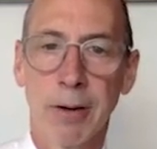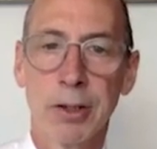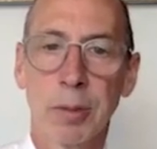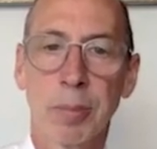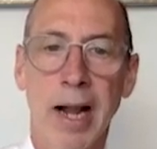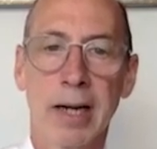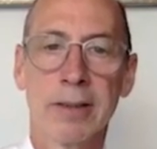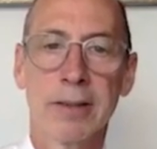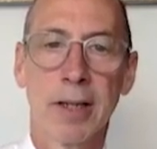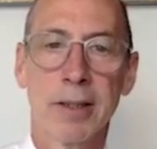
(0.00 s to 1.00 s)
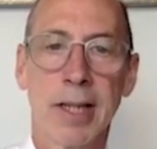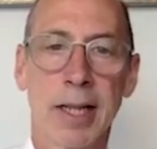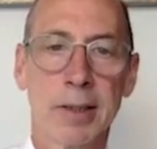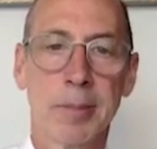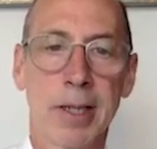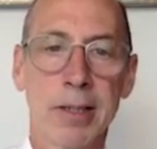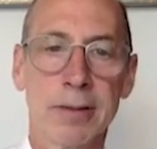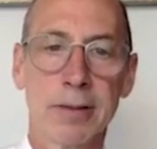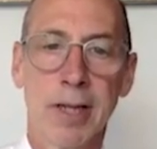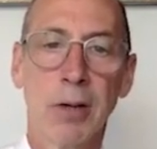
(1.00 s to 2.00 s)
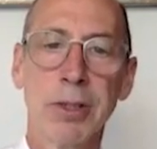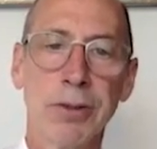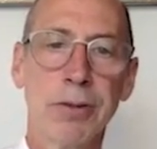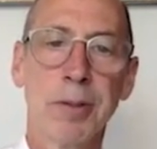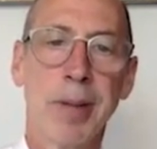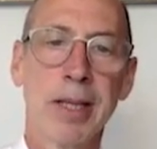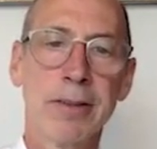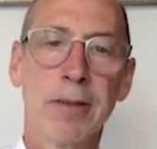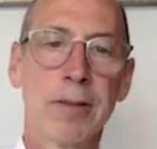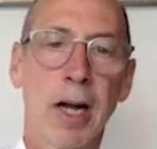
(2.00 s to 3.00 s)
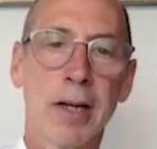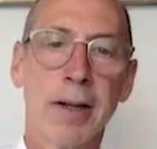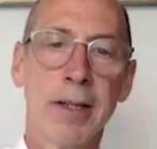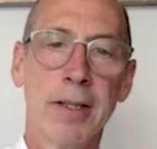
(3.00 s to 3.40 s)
in your practice on a daily basis, and I wish you the best of luck